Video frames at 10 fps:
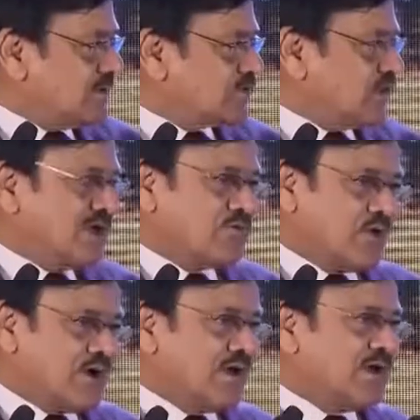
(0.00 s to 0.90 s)
So I have
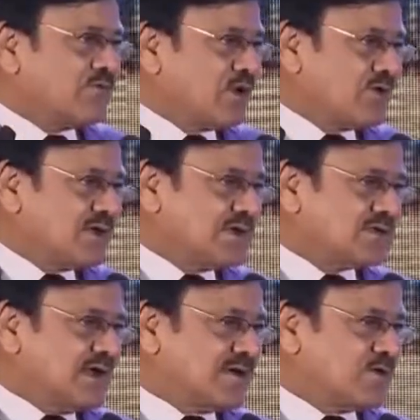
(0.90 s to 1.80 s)
already forwarded this
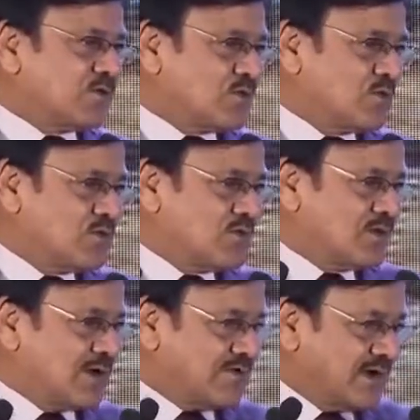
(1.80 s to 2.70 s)
letter to our